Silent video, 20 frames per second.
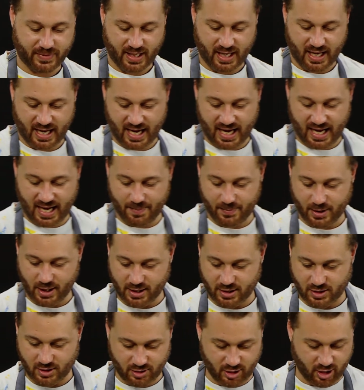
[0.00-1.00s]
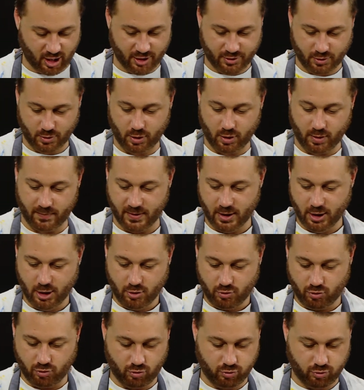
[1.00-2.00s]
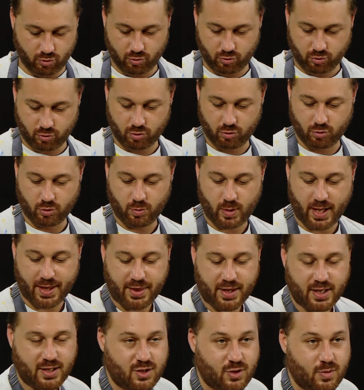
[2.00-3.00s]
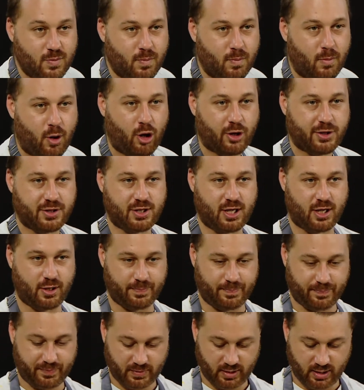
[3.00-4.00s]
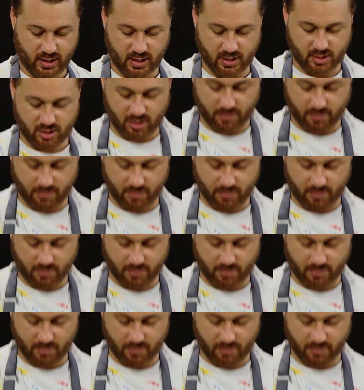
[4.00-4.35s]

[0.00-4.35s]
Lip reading: I'm going to start off with the tomato. Okay, so